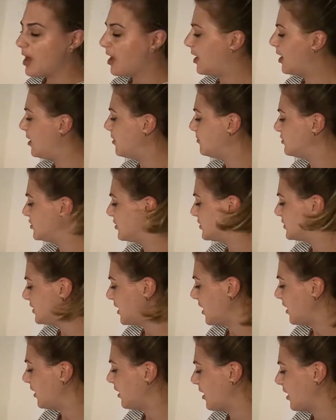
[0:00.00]
So it's
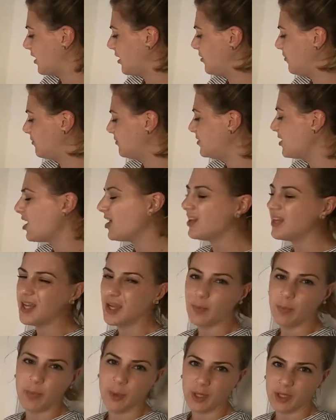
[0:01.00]
got kind of, not
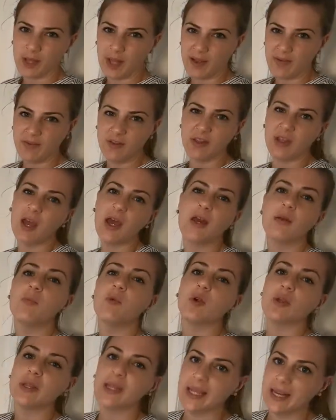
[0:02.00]
like a burlap feel, kind of
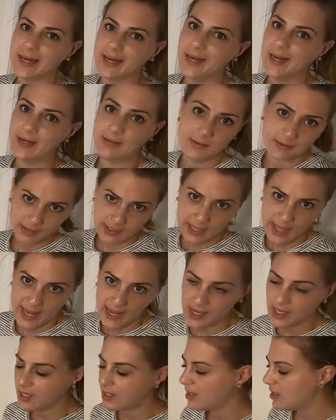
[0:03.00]
more
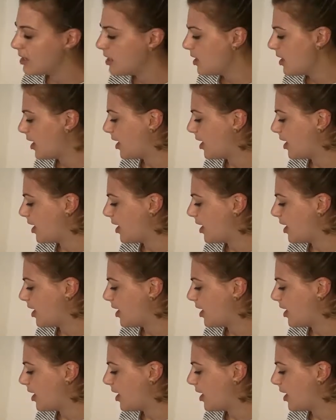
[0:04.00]
linen-like.